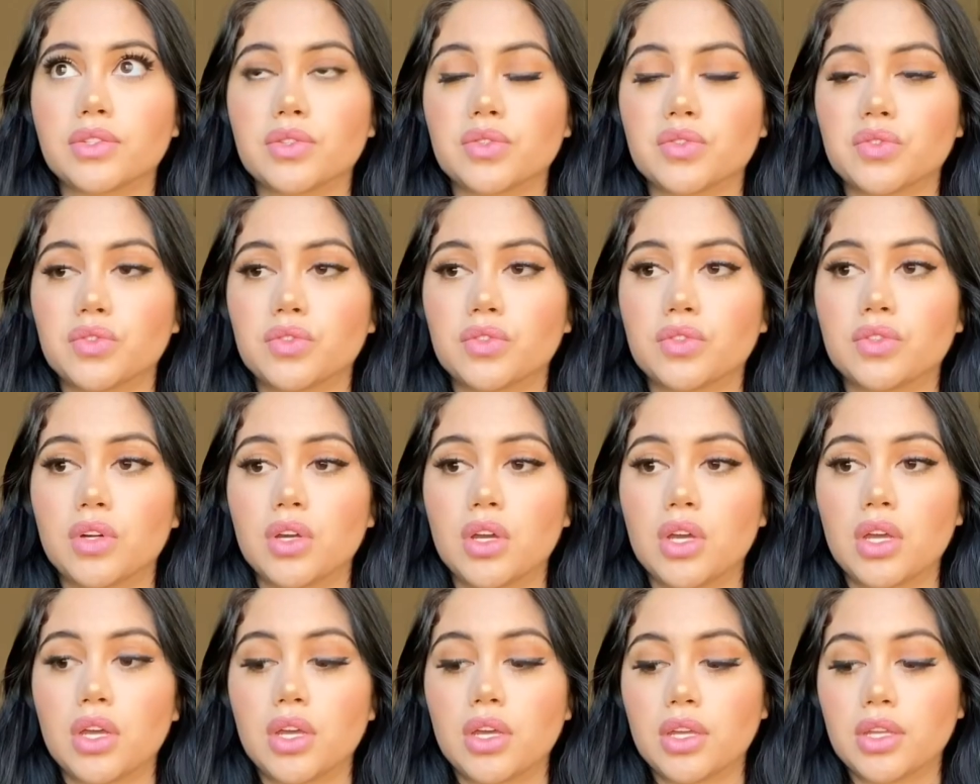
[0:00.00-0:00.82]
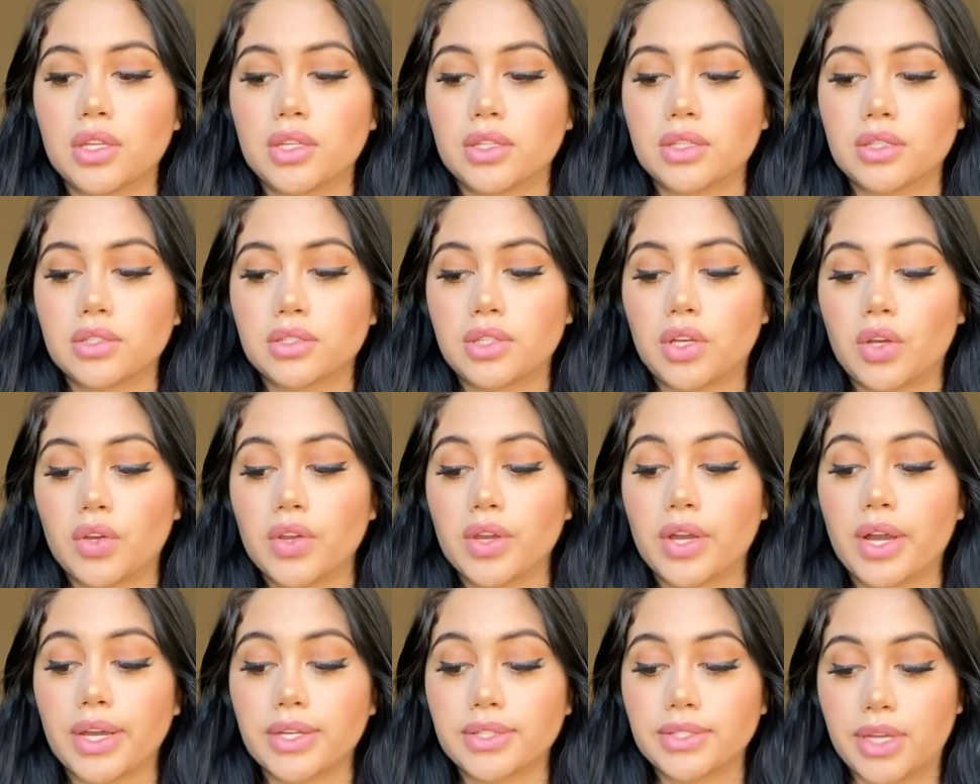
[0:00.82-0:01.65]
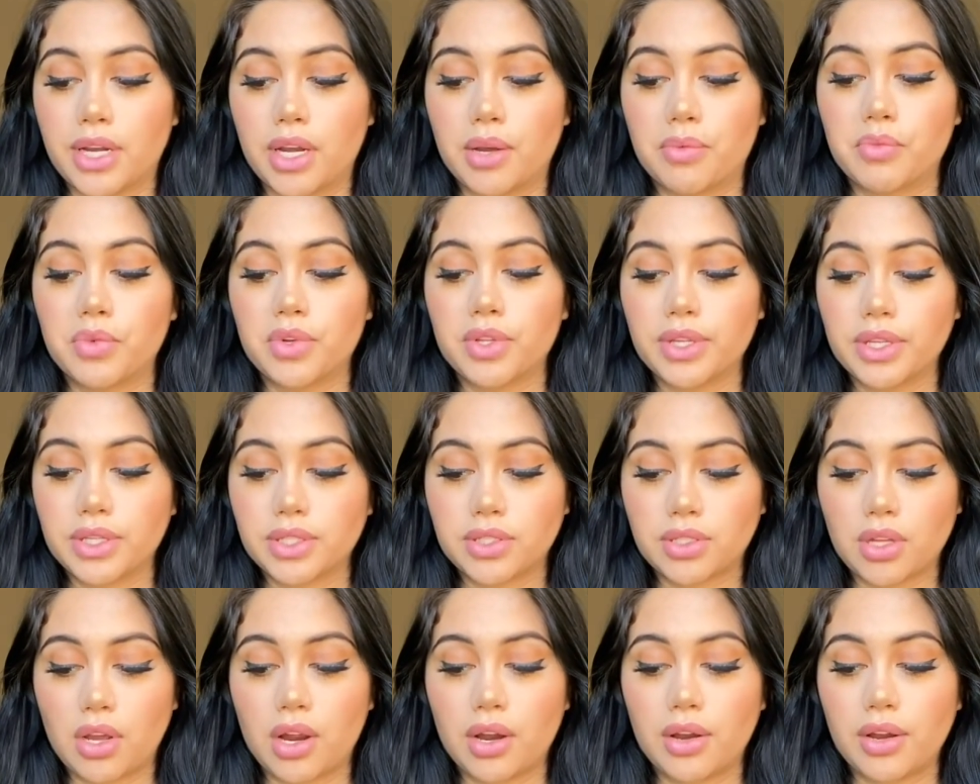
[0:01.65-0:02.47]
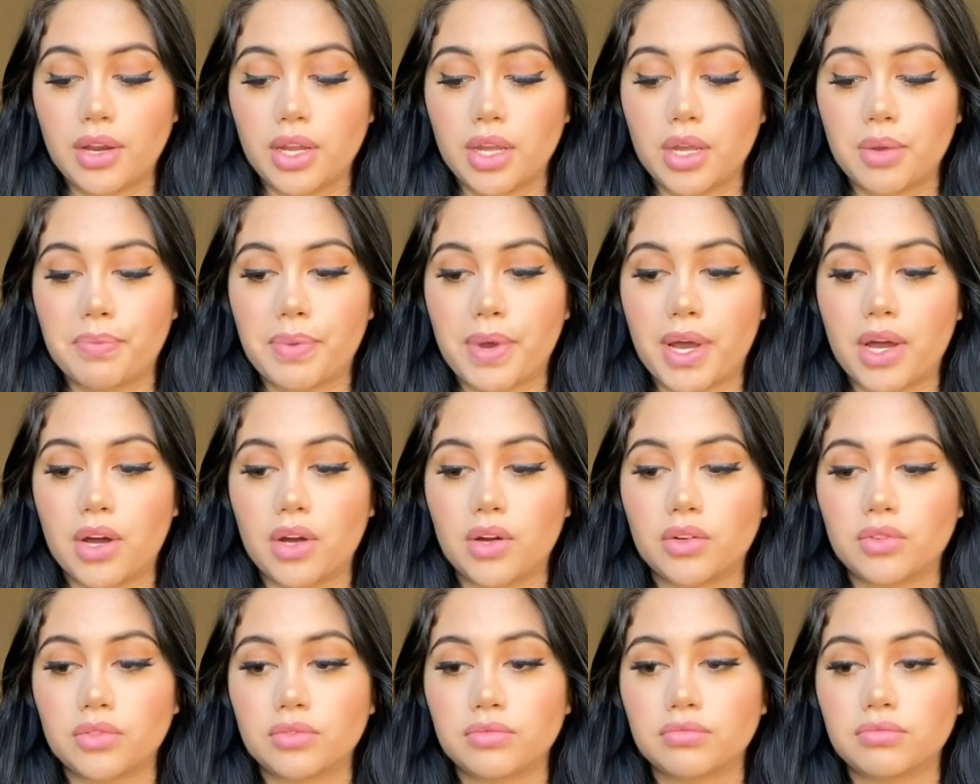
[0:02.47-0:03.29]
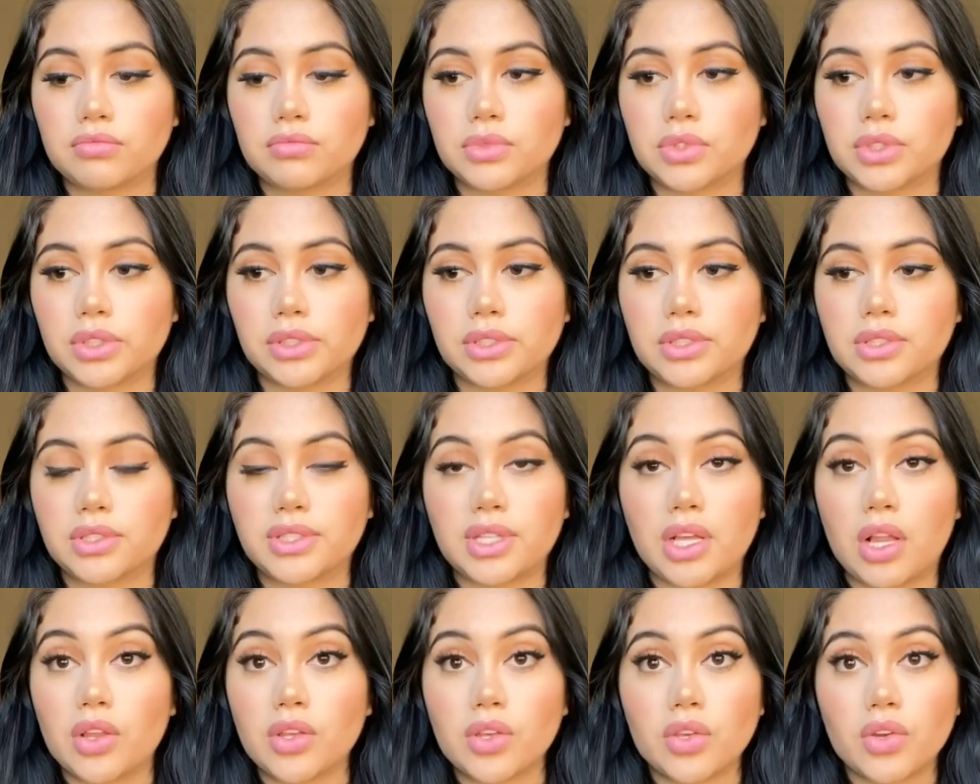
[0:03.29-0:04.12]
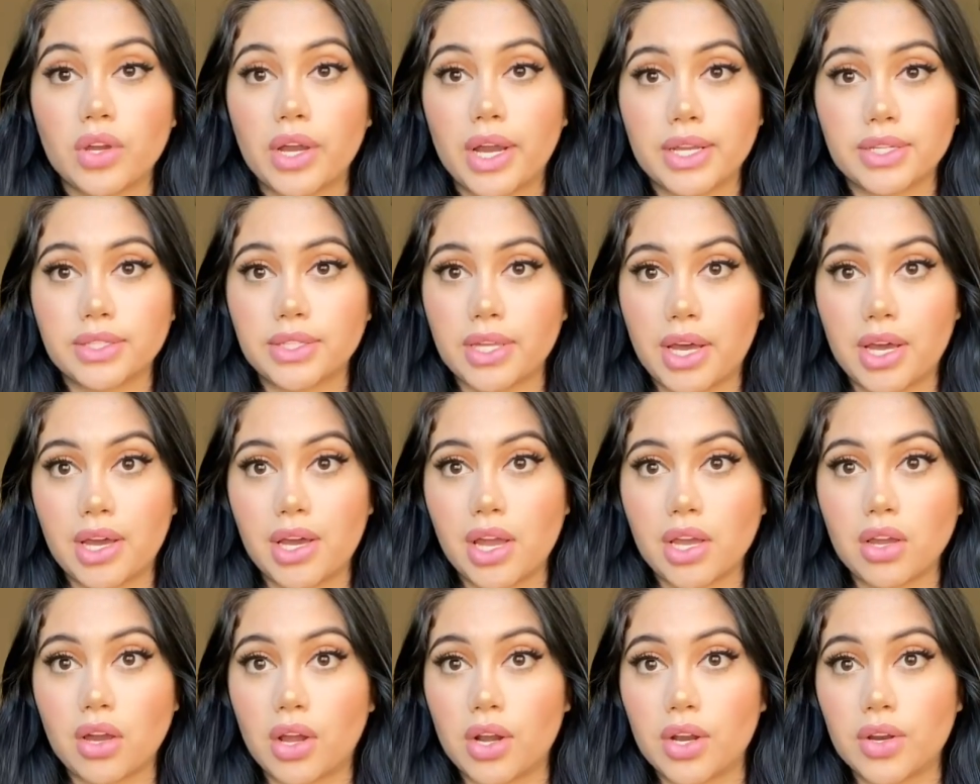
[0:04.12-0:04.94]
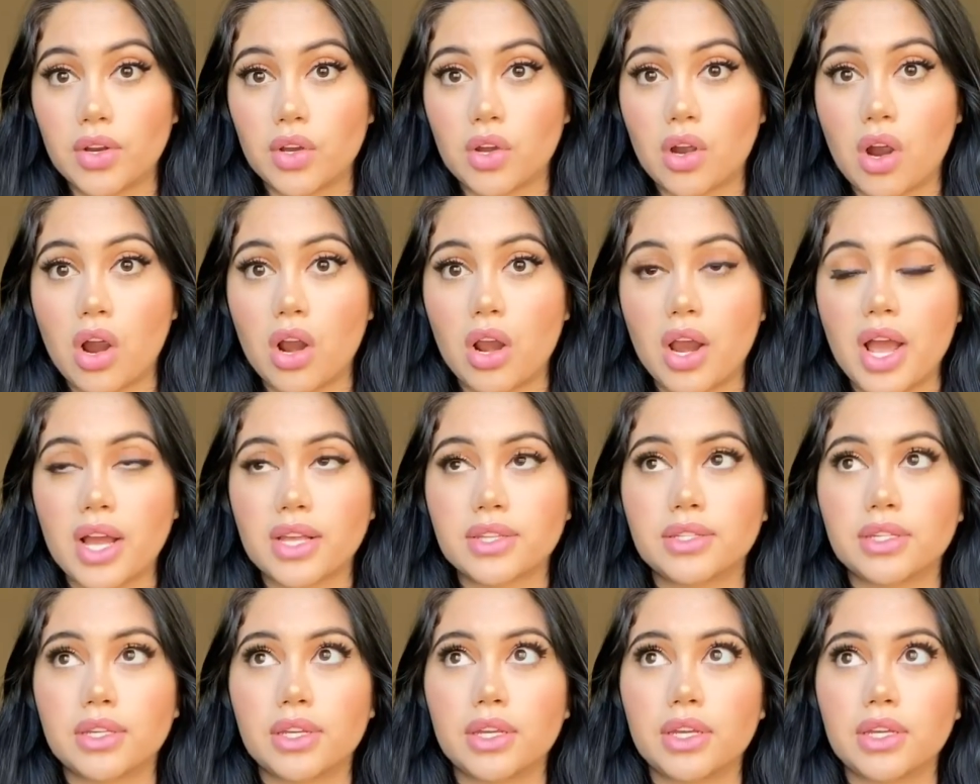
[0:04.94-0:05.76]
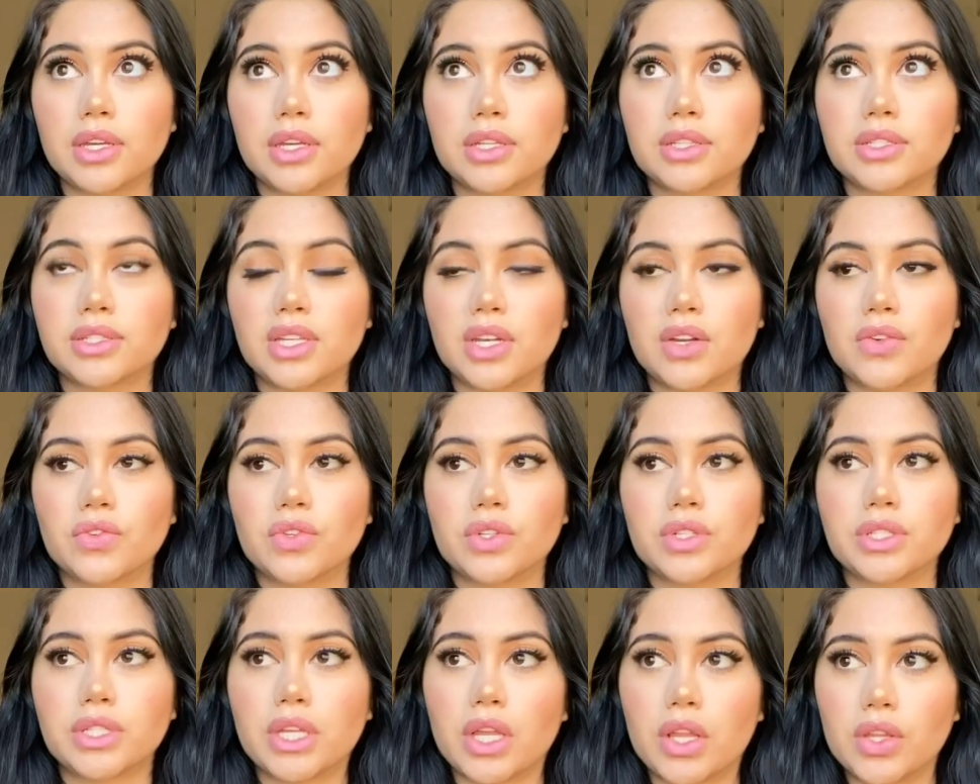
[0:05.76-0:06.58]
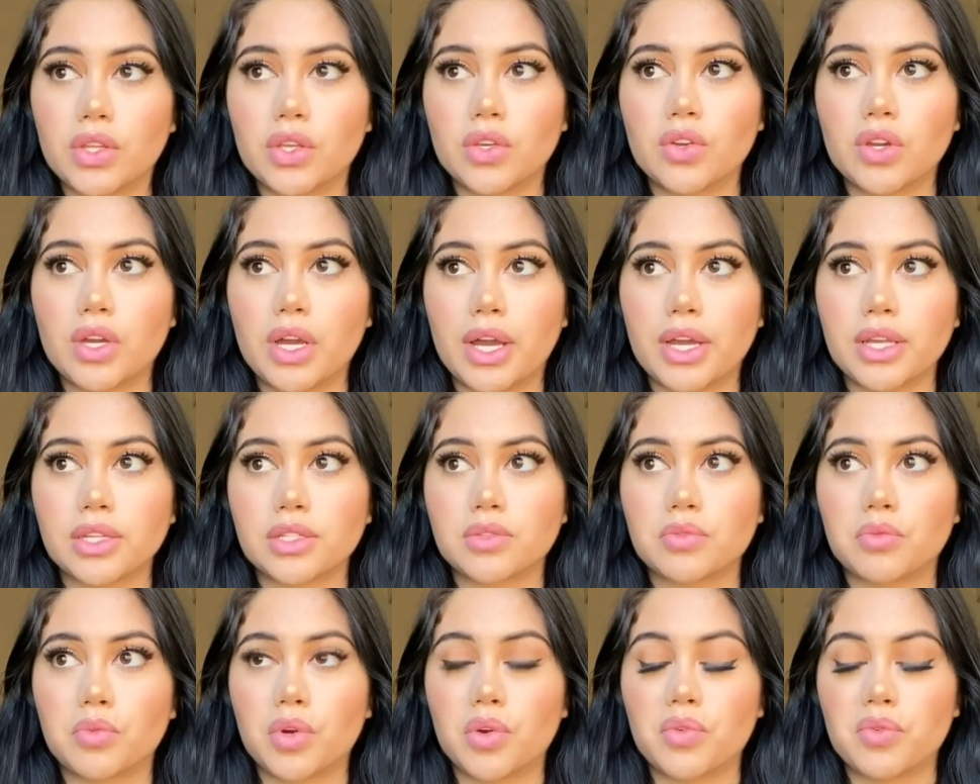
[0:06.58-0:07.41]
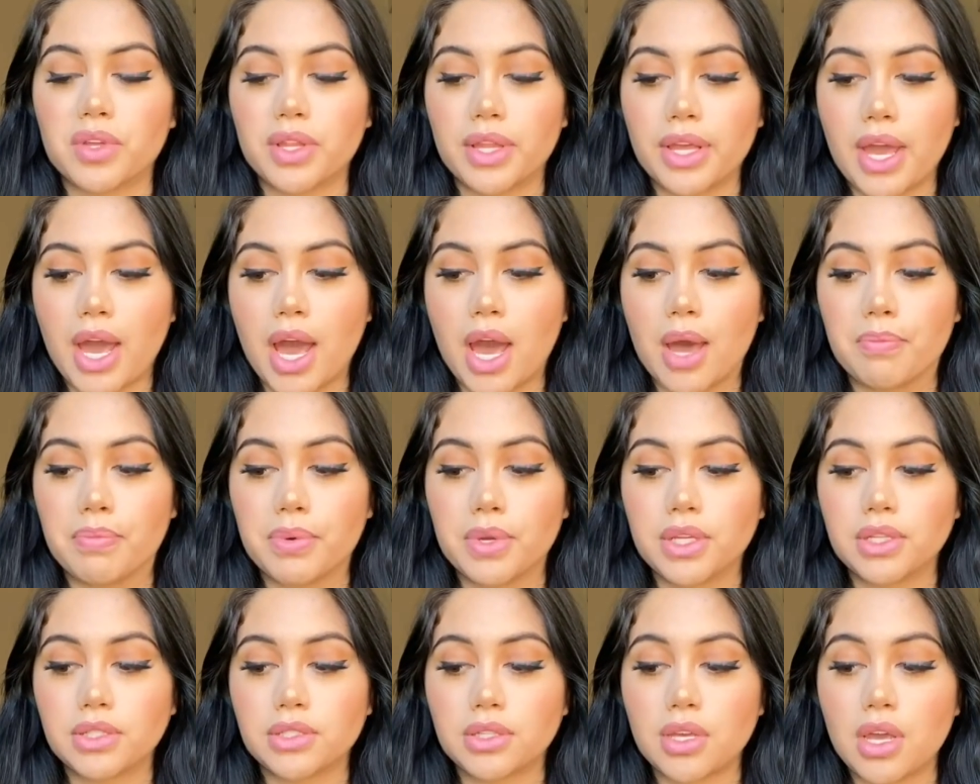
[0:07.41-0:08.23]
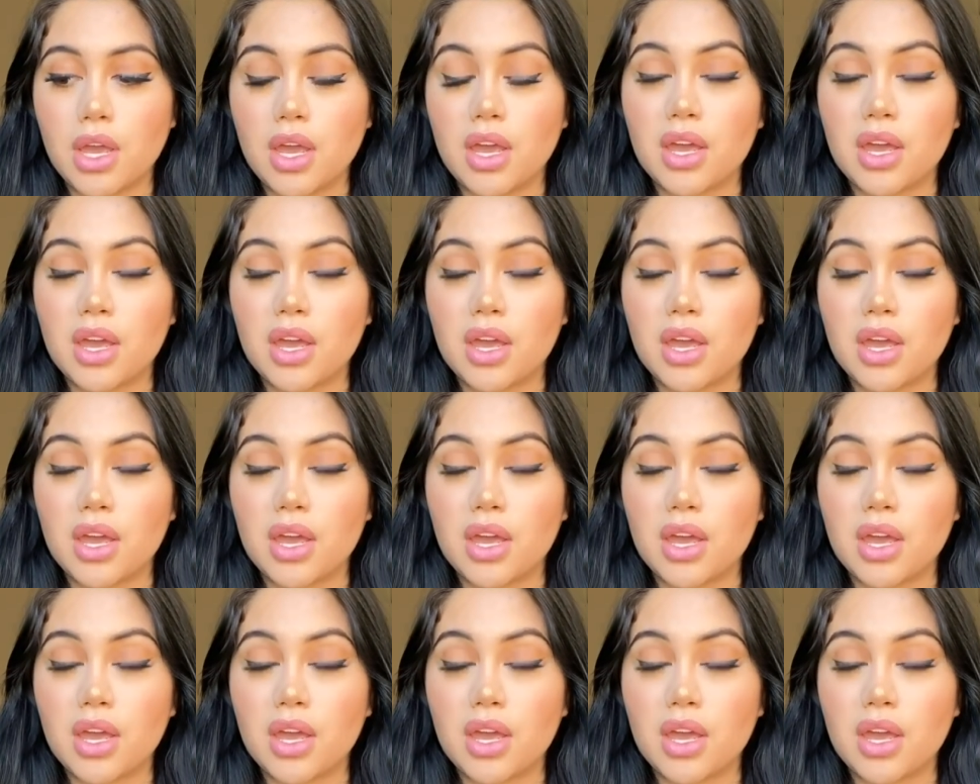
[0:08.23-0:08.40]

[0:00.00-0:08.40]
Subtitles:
to tell you guys that I'm really sorry about just telling you guys that I got in a car accident instead of just telling you guys what really happened.